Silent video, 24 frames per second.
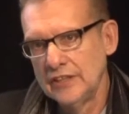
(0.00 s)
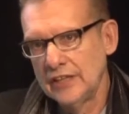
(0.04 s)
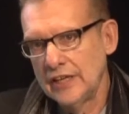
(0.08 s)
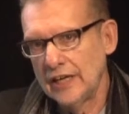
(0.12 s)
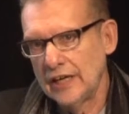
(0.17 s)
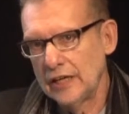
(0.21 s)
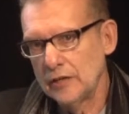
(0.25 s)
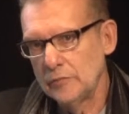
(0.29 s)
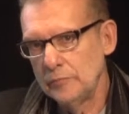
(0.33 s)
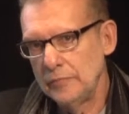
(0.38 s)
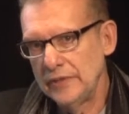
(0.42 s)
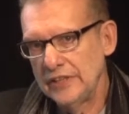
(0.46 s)

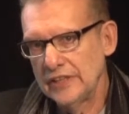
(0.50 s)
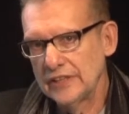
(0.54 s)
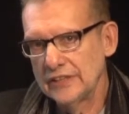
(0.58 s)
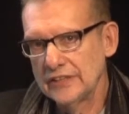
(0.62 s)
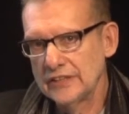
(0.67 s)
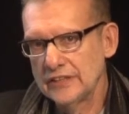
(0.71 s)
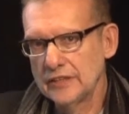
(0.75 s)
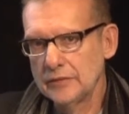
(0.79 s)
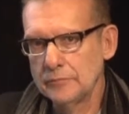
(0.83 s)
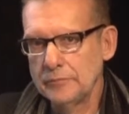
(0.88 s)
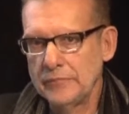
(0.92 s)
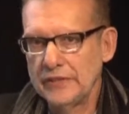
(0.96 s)
I'd be a
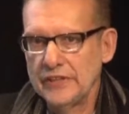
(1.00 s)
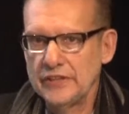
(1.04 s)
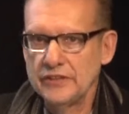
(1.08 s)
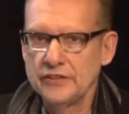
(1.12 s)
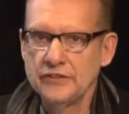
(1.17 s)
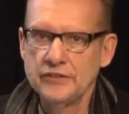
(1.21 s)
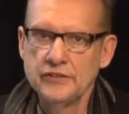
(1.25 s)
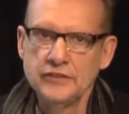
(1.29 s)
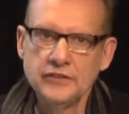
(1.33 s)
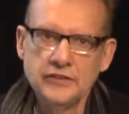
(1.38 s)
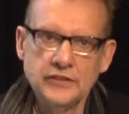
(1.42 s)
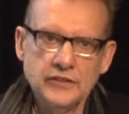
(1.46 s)
little
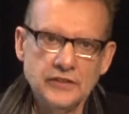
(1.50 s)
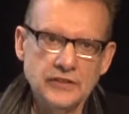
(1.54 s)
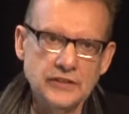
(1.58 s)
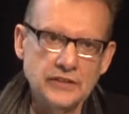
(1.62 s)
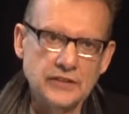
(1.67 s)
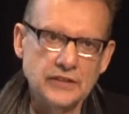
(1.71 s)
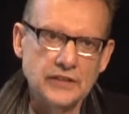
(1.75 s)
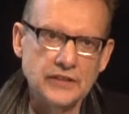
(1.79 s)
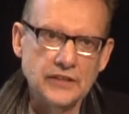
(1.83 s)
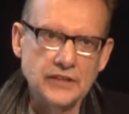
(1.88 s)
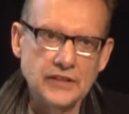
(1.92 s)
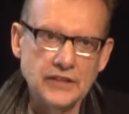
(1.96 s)
bit
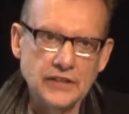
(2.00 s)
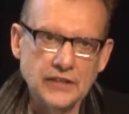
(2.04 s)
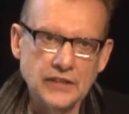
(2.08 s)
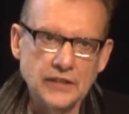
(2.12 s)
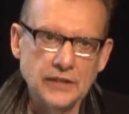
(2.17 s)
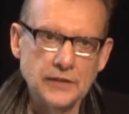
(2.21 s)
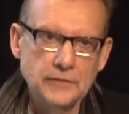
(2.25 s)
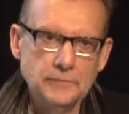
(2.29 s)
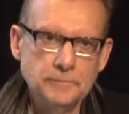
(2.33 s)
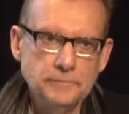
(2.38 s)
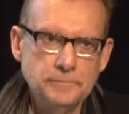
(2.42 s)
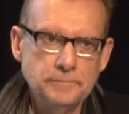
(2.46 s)

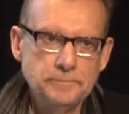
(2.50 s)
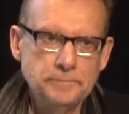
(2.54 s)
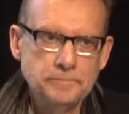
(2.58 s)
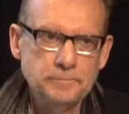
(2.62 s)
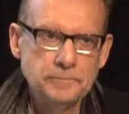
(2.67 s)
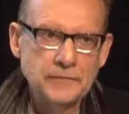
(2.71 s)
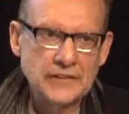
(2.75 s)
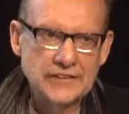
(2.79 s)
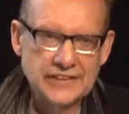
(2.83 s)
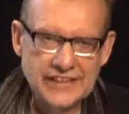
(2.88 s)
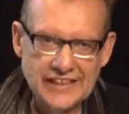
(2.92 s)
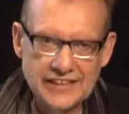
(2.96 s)

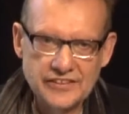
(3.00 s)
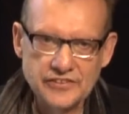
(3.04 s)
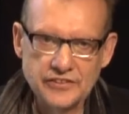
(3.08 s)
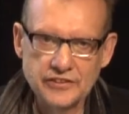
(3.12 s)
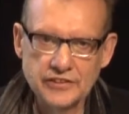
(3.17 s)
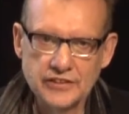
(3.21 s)
less